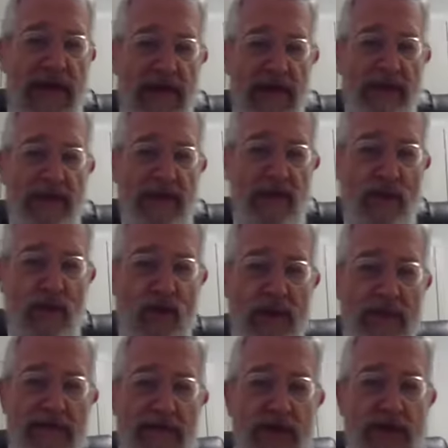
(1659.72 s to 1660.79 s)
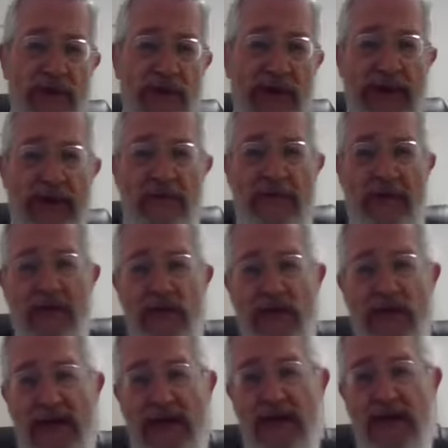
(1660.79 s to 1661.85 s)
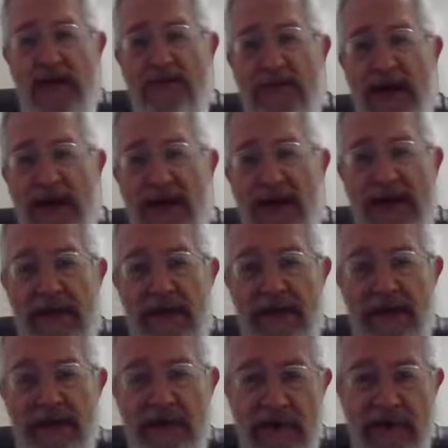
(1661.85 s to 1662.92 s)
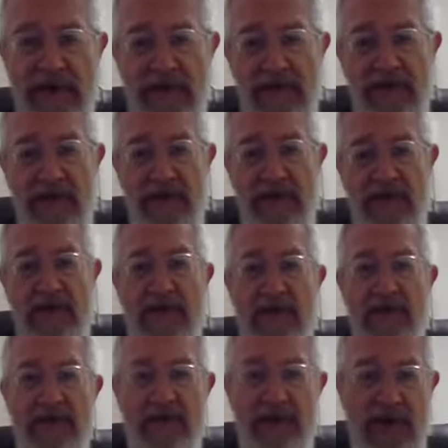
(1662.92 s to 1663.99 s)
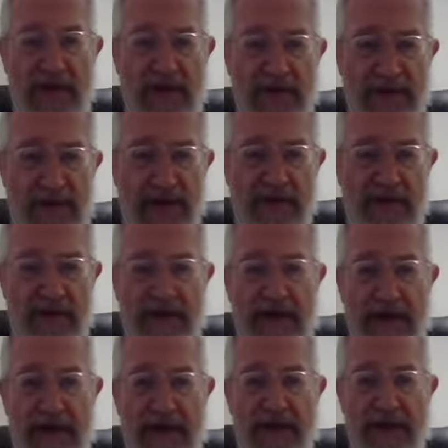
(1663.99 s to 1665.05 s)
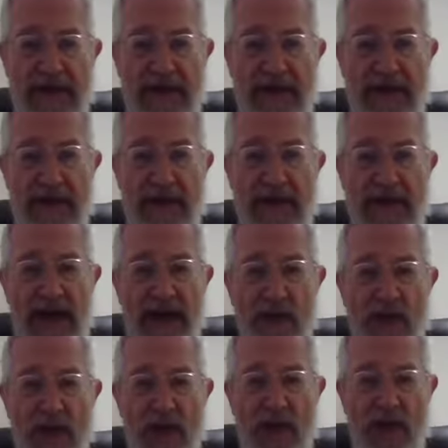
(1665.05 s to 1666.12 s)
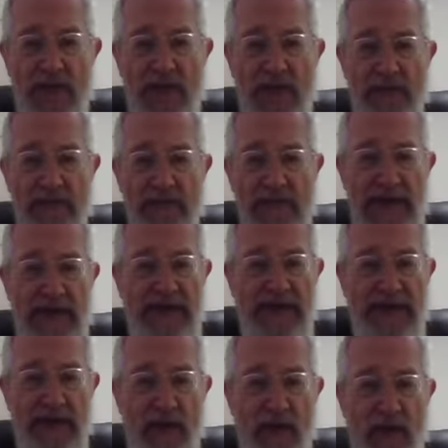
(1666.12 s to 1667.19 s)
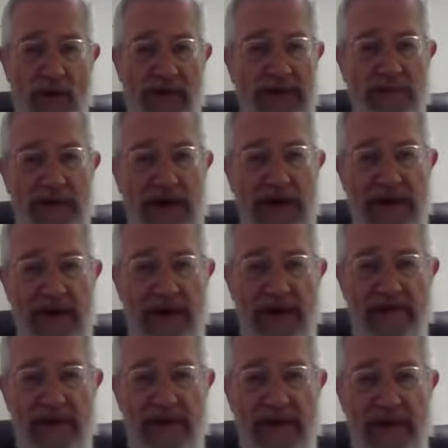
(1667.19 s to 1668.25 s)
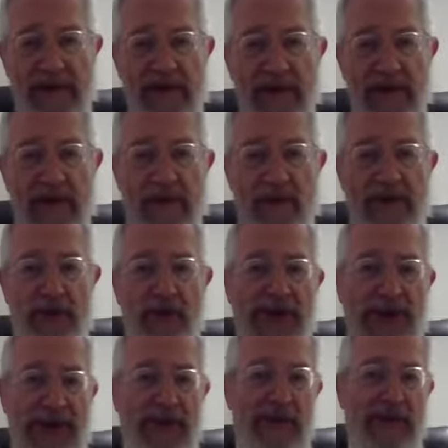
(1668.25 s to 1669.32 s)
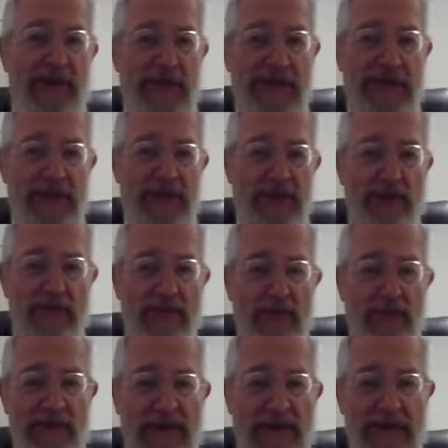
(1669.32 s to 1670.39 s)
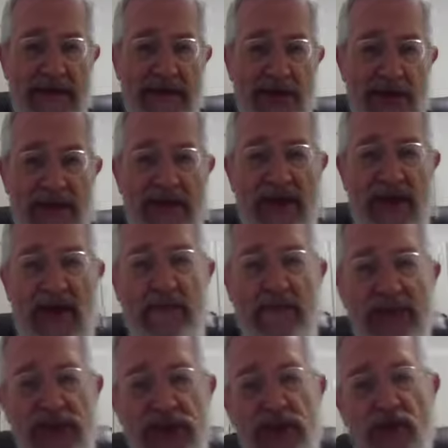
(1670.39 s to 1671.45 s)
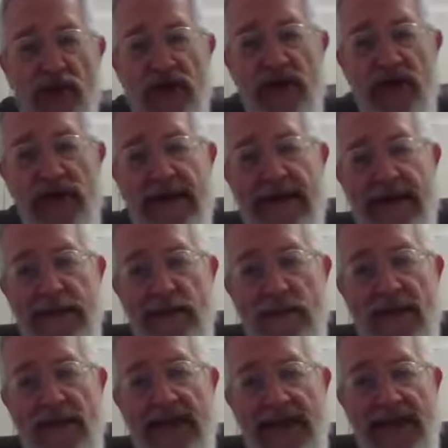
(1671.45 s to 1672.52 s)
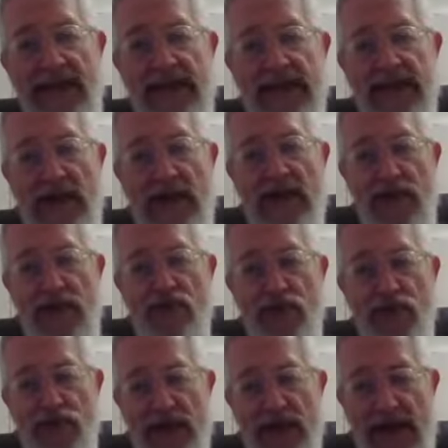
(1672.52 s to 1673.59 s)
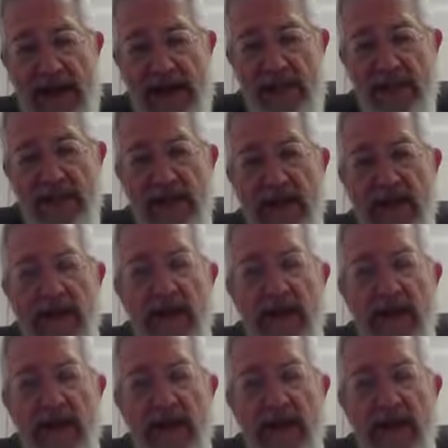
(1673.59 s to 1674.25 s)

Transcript: entering the wall of Yerushalayim meant you entered Machane Yisrael until you get to Harabayas. That wall, past that wall is Machane Leviyah. When you enter the Azor, you're Machane Shechina. A Metzora cannot be inside Yerushalayim.